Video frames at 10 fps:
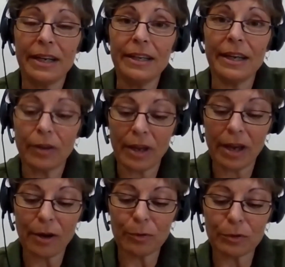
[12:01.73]
Now,
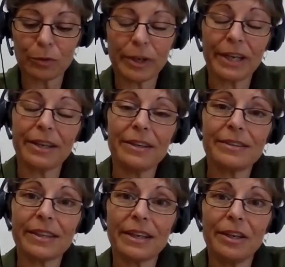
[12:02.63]
Carol Dweck
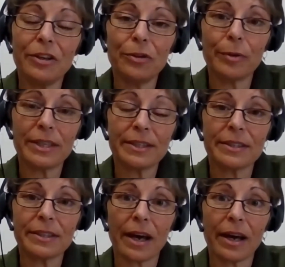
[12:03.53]
is a US